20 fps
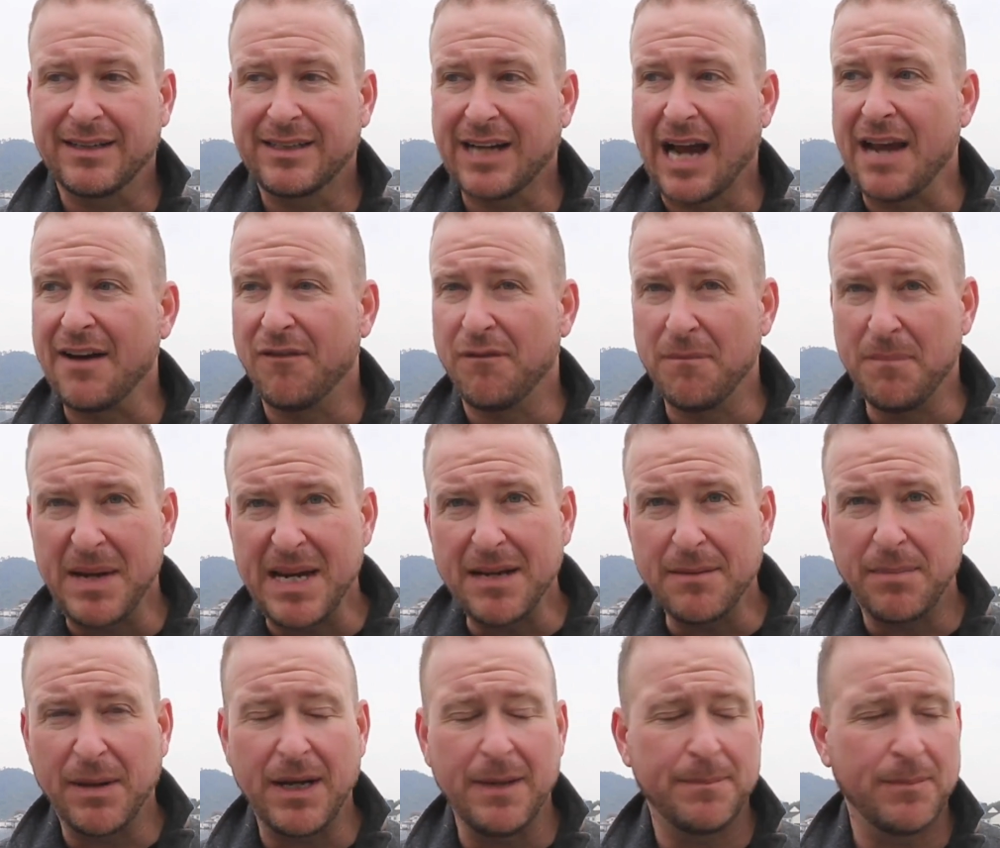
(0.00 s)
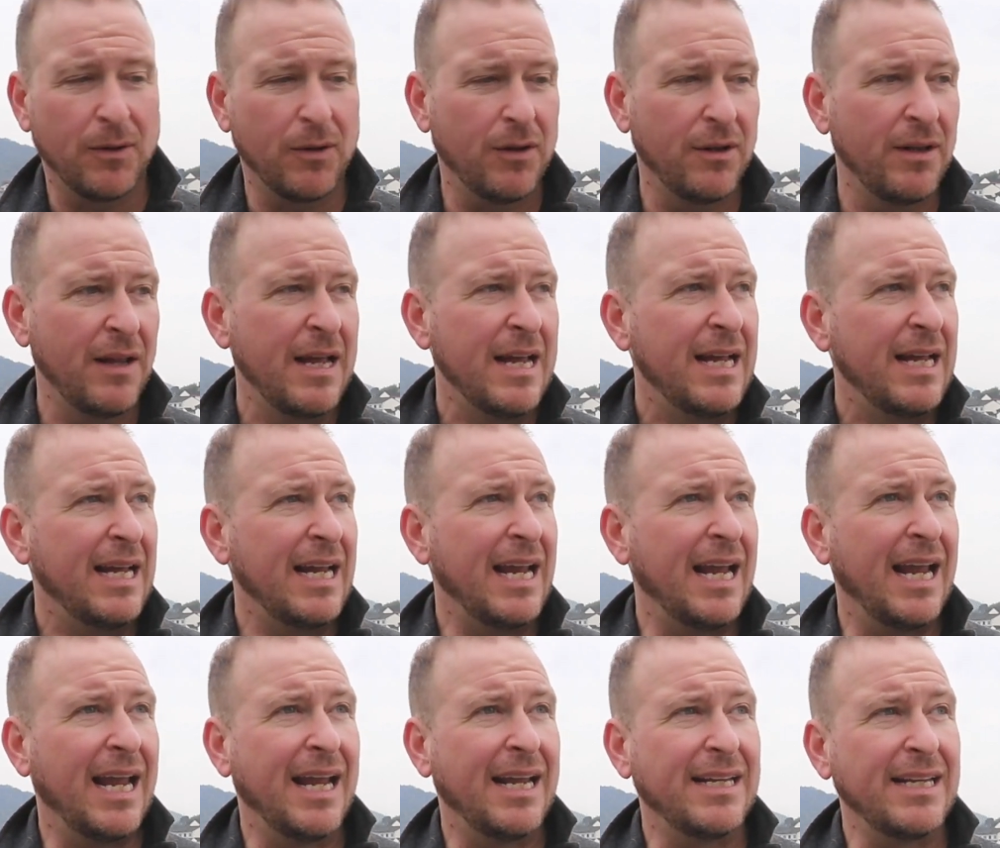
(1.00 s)
kind of meet people.
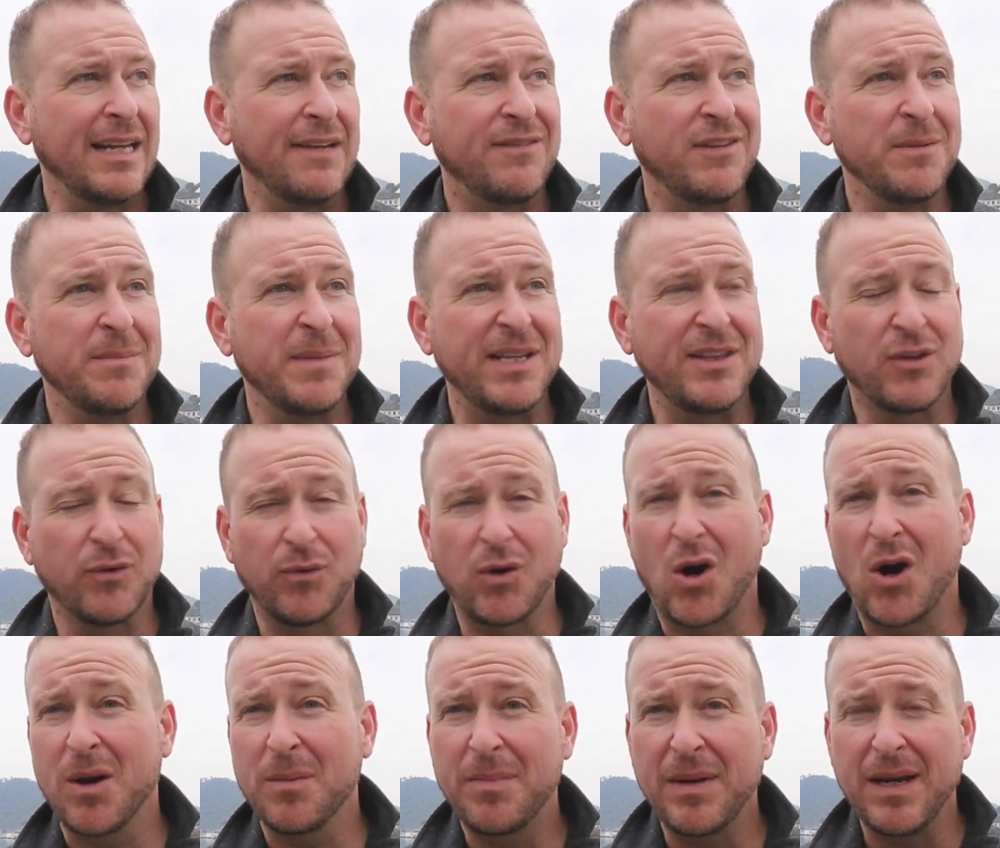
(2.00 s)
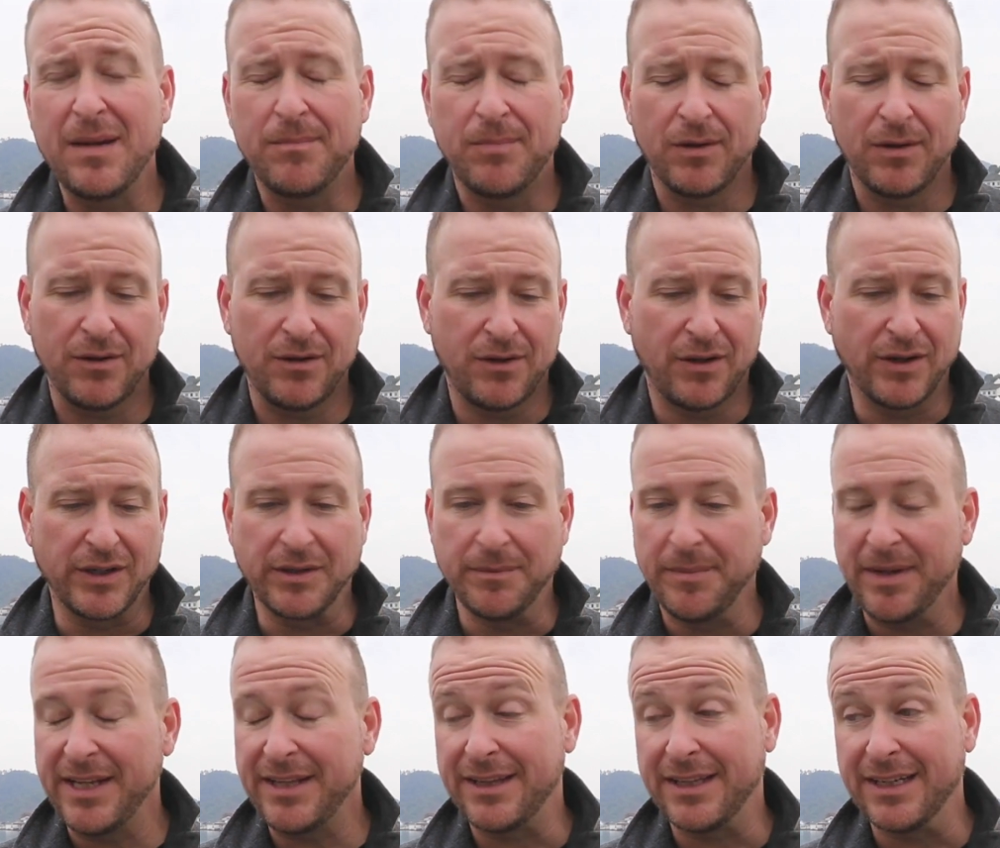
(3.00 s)
And if you meet the wrong people or you
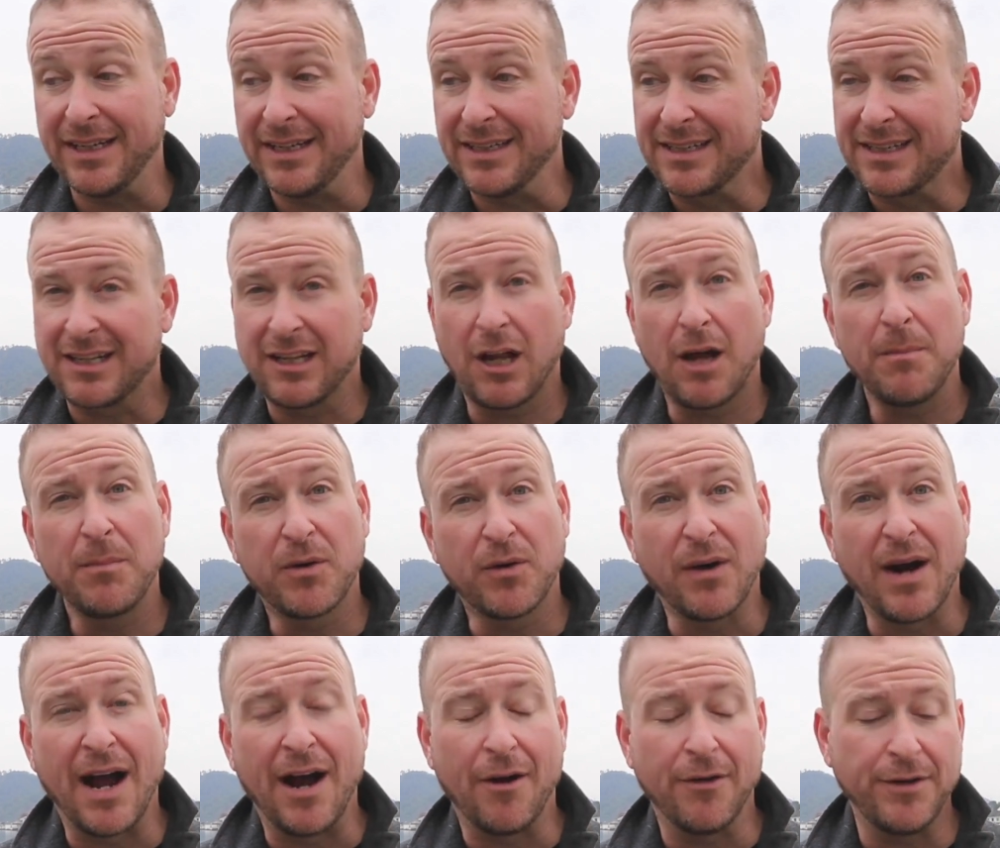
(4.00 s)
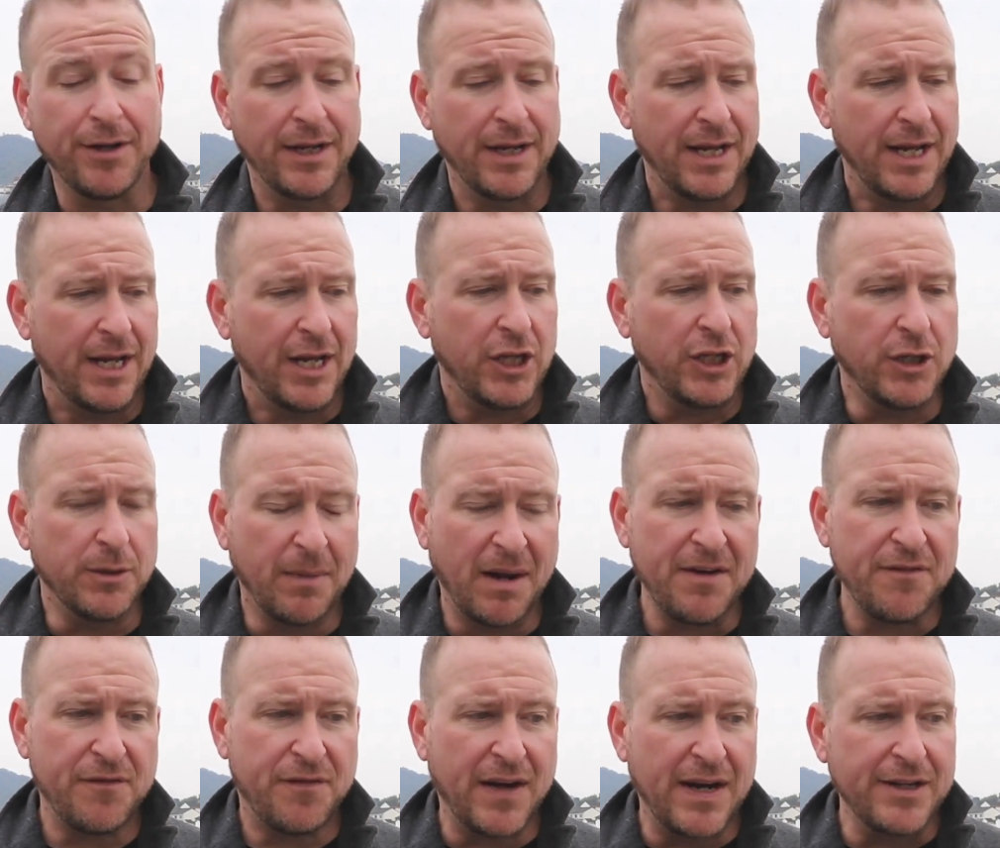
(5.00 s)
meet the club crowd, you
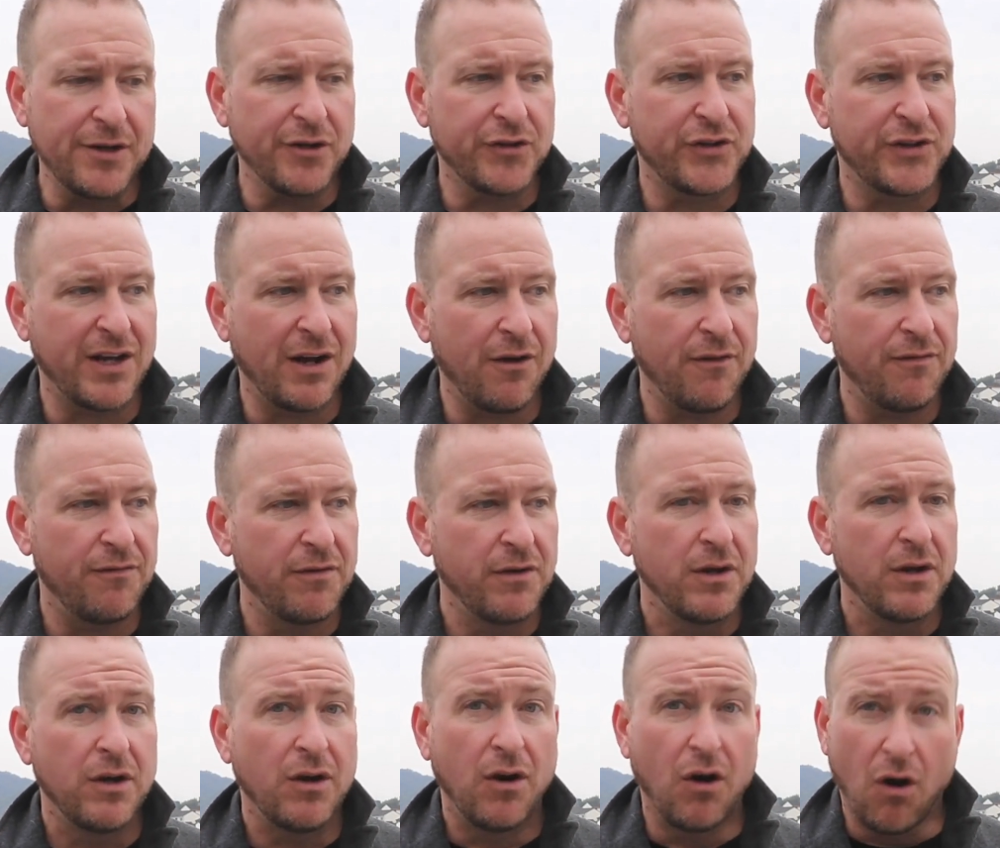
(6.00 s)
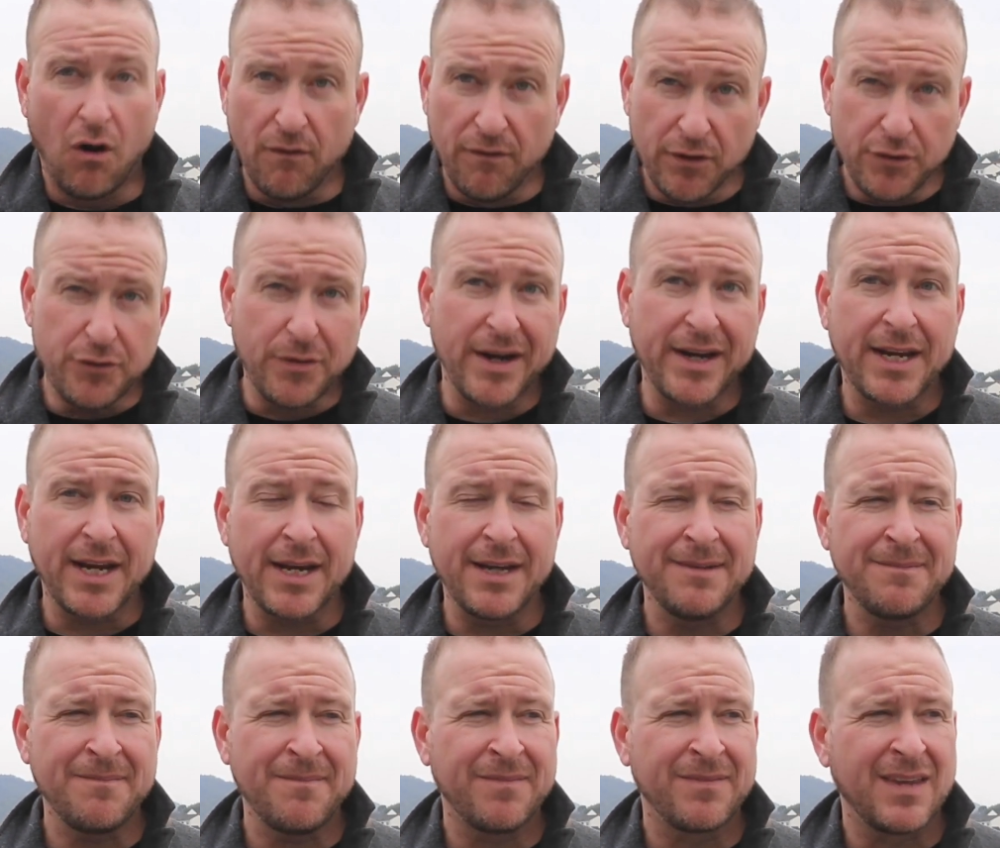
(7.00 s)
might find yourself over
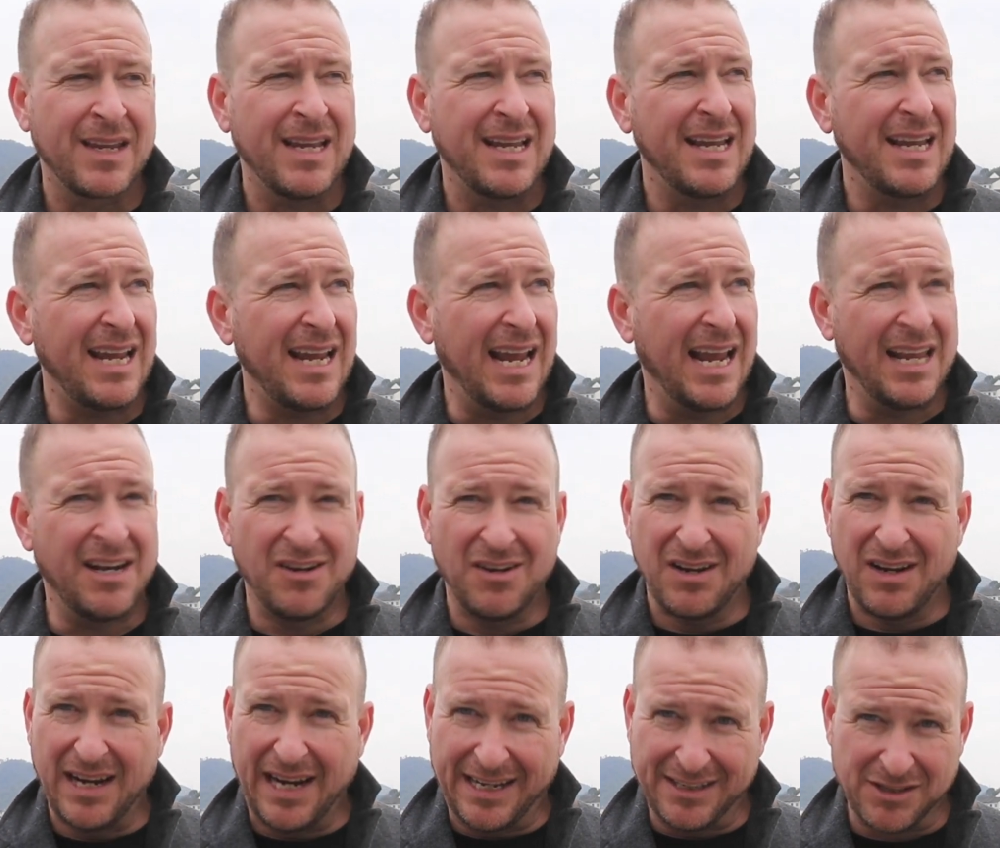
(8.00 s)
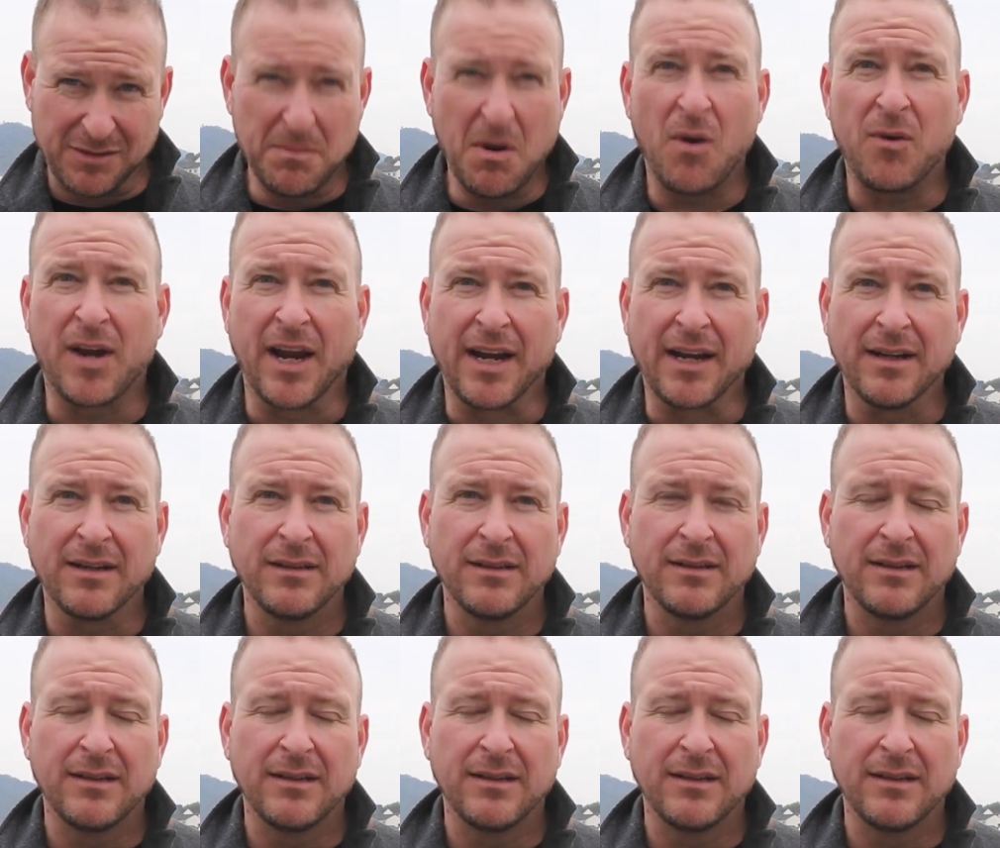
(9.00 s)
drinking and smoking.